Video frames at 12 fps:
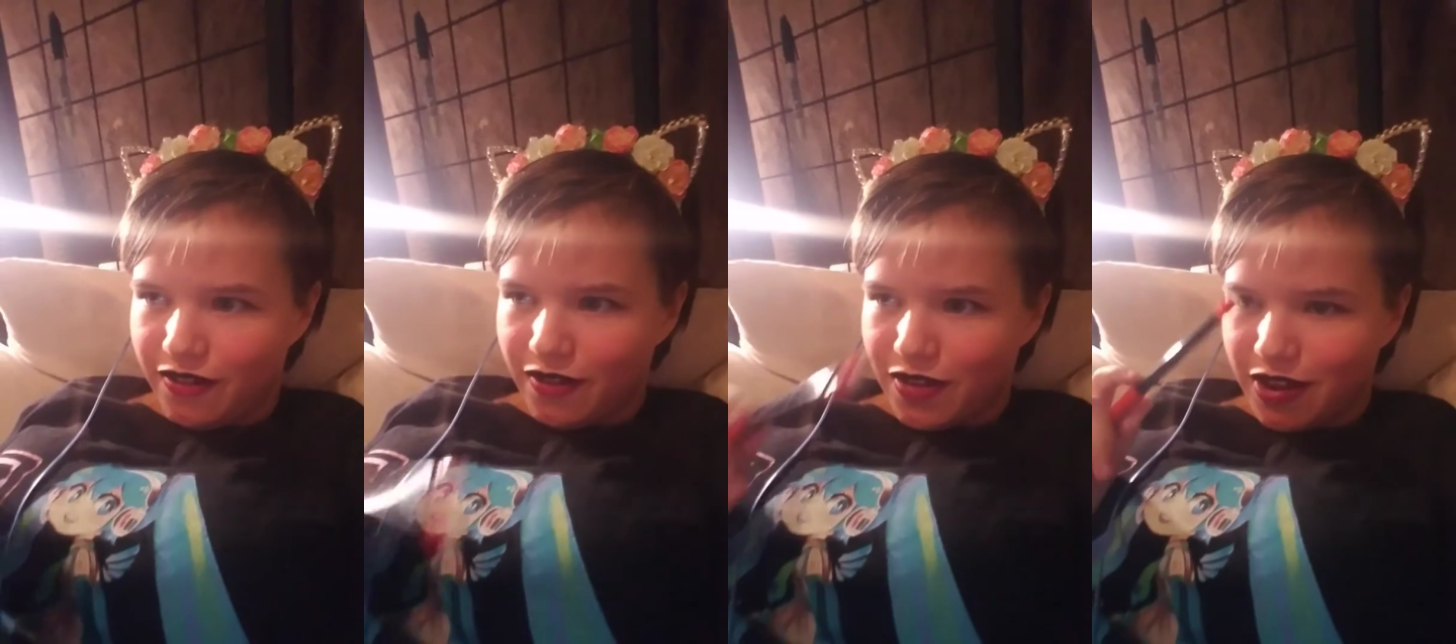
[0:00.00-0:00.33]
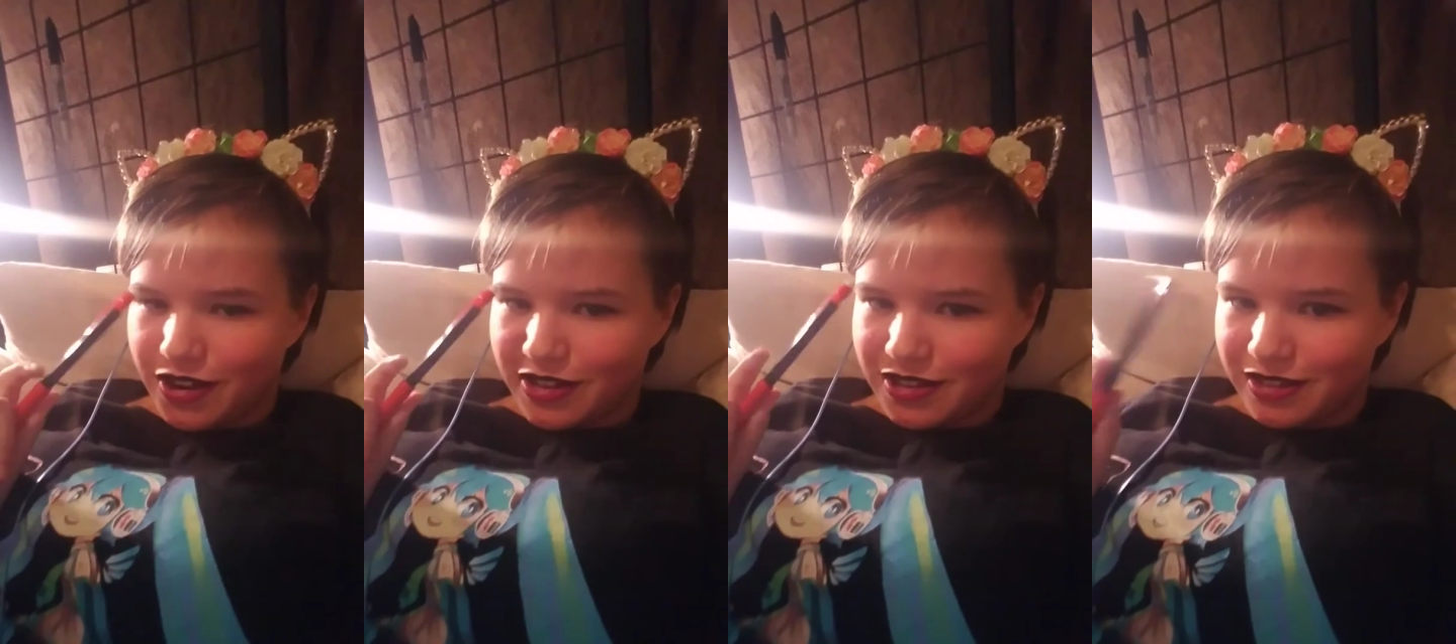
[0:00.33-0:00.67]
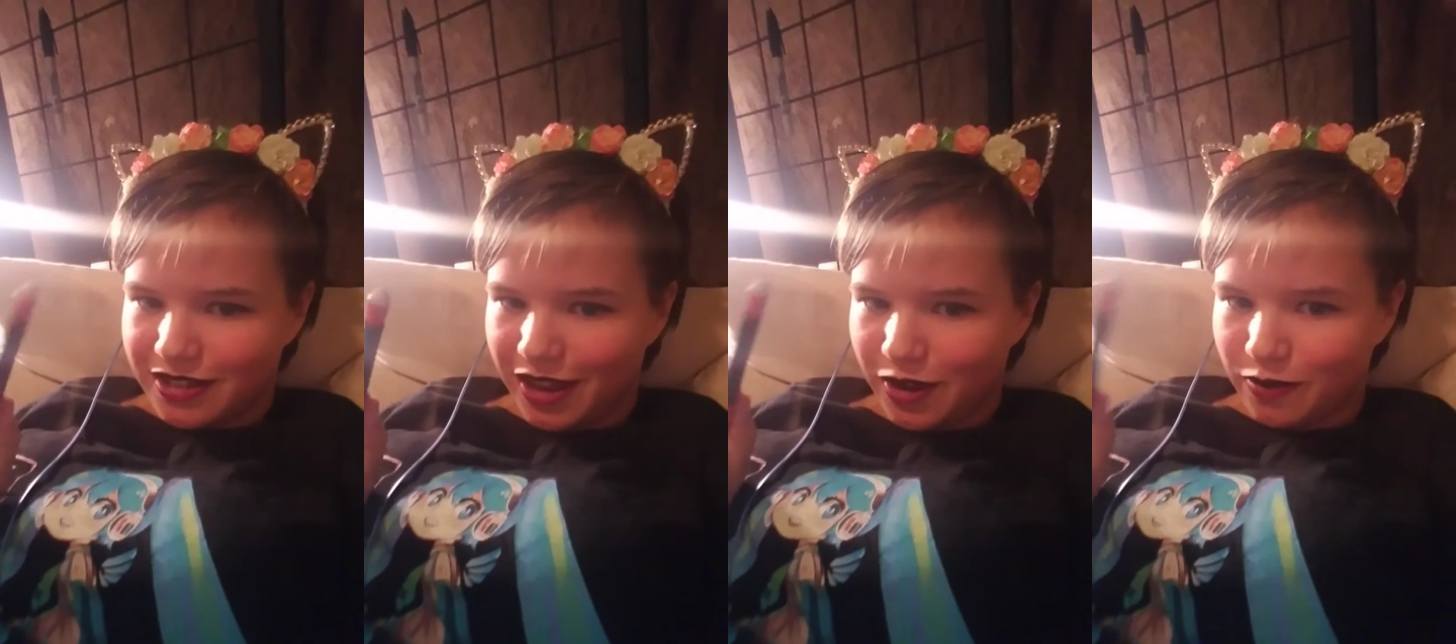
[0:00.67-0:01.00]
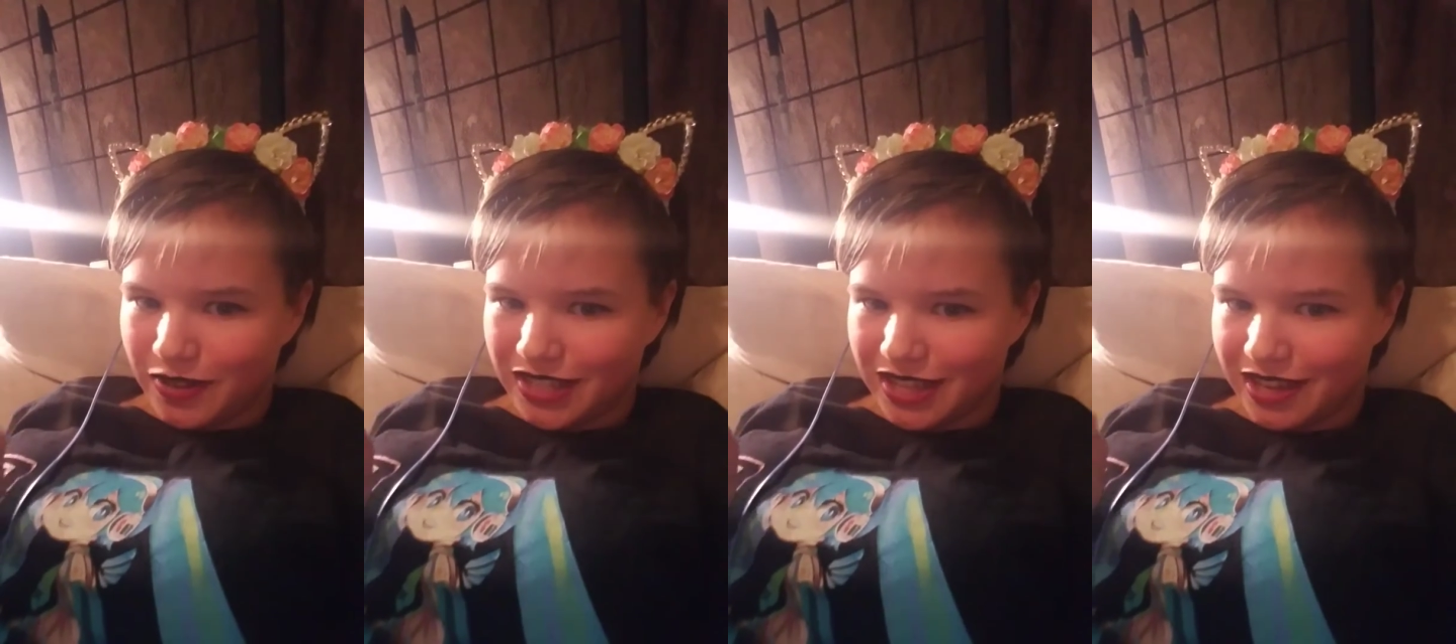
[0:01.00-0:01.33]
And his dick
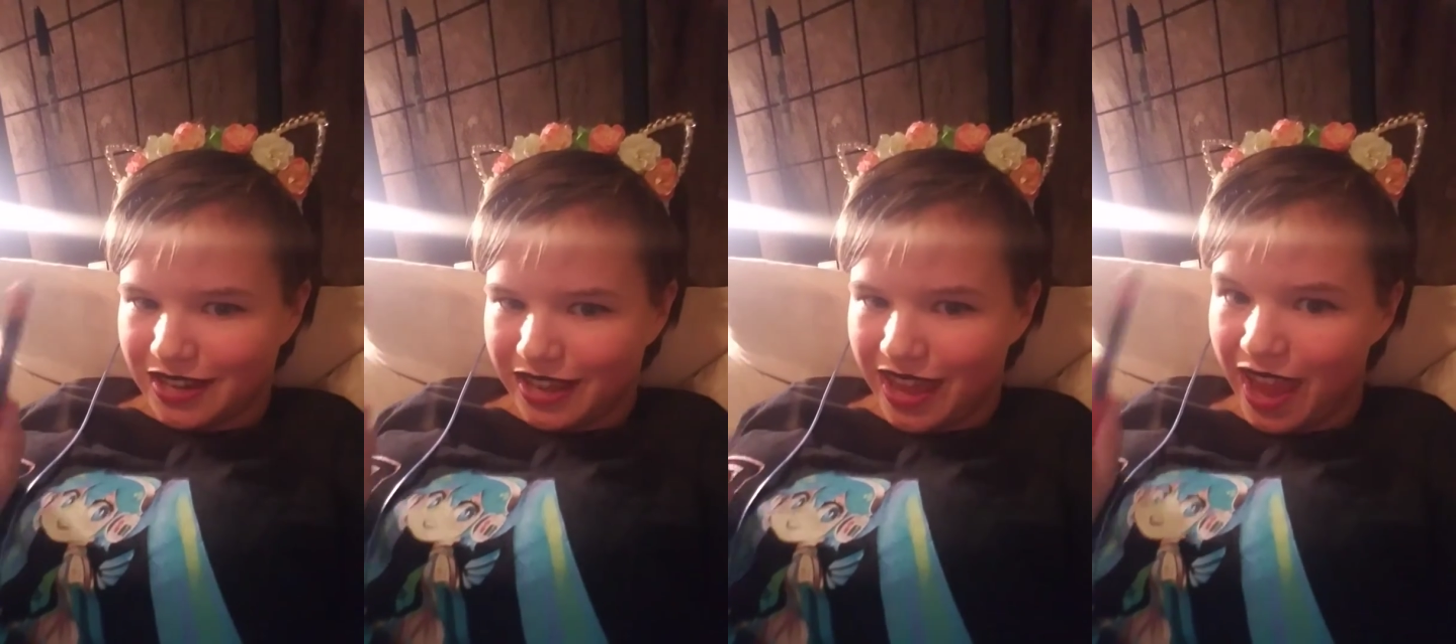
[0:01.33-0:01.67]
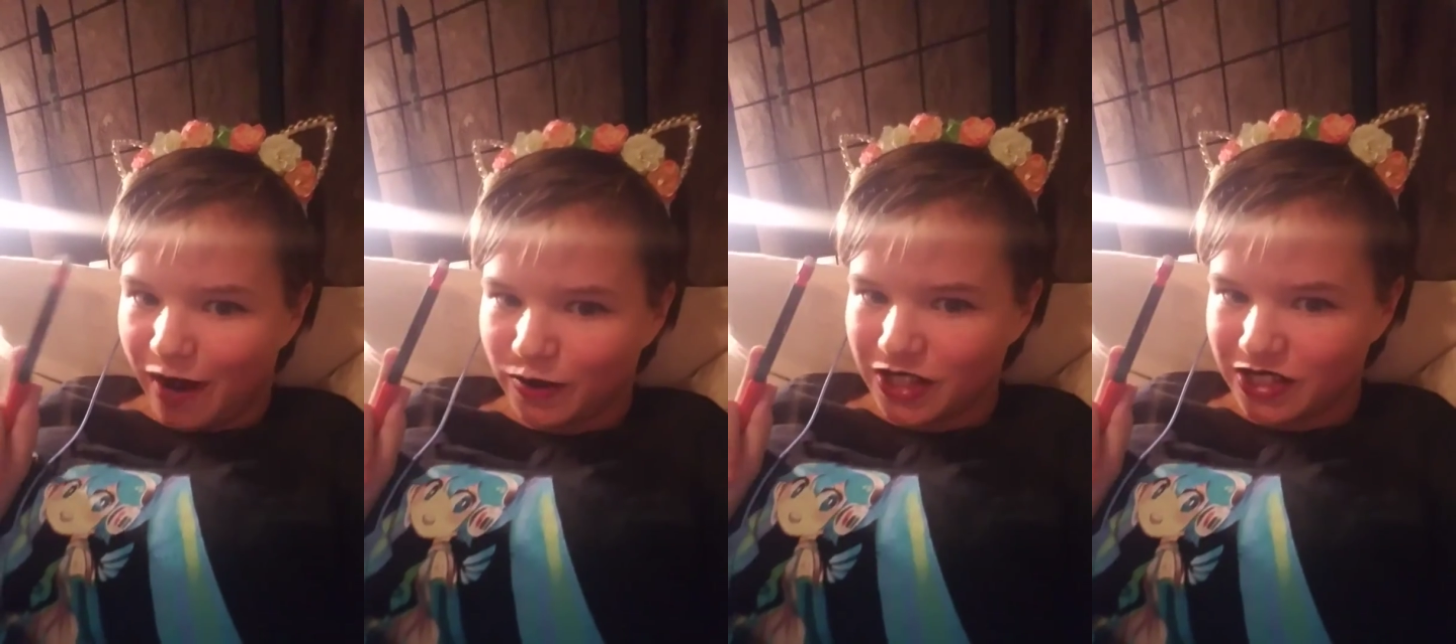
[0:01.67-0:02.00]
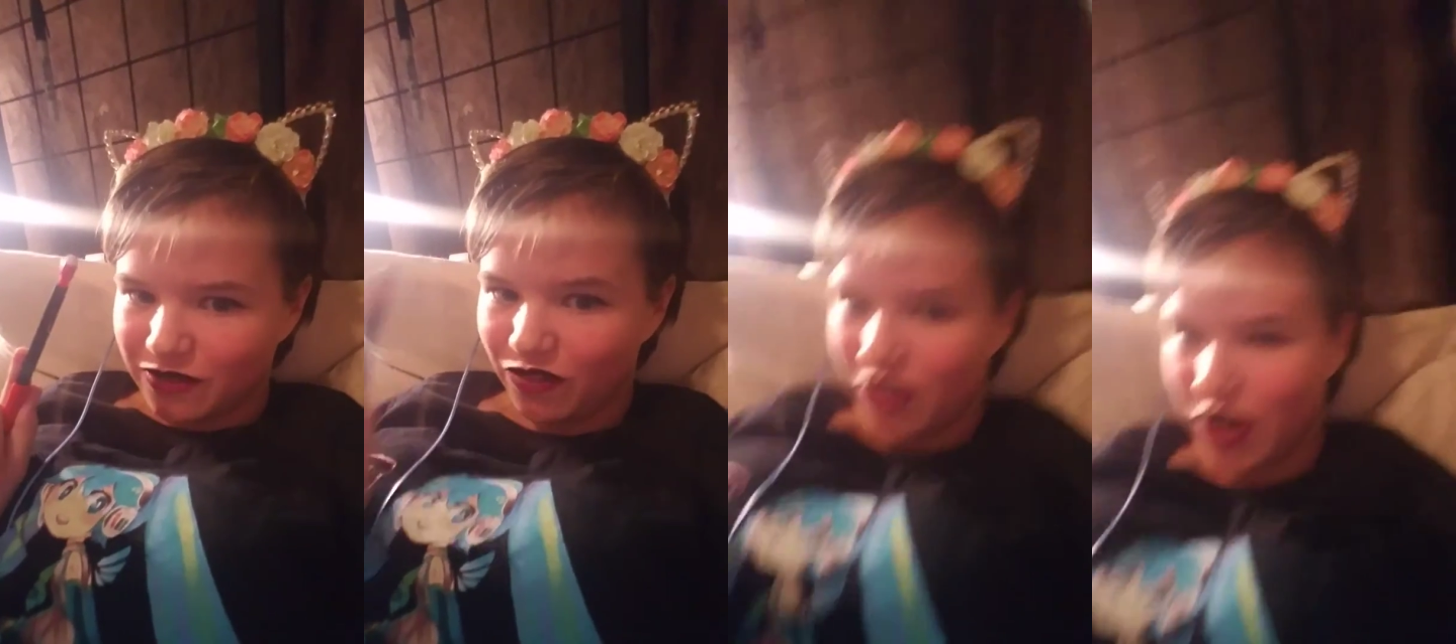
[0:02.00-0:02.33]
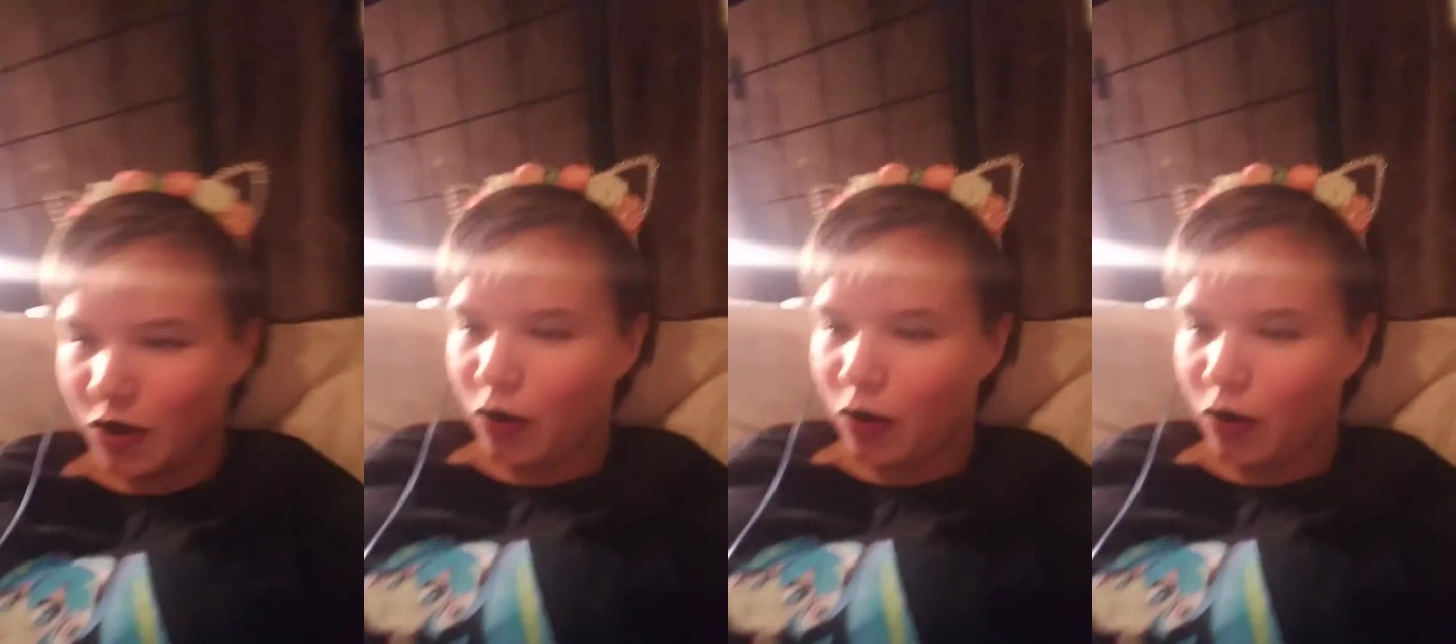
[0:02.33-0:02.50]
was in camera's view.